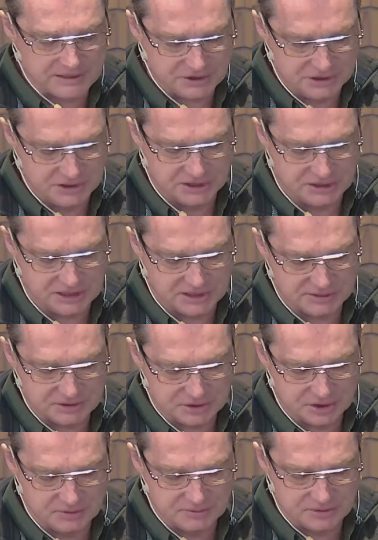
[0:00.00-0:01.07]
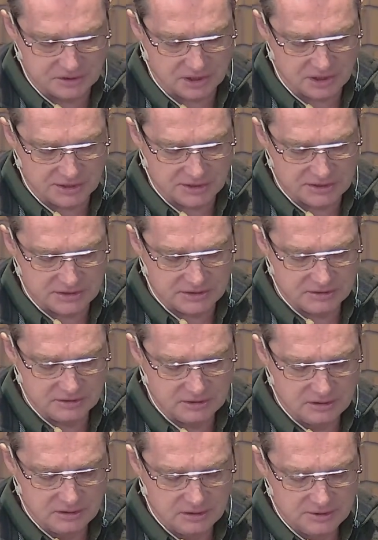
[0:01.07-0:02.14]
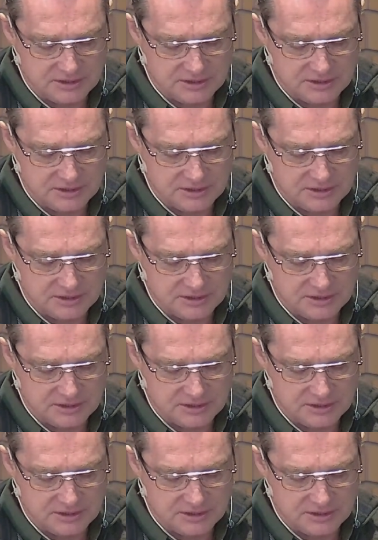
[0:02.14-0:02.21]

plus you need to get circumcised,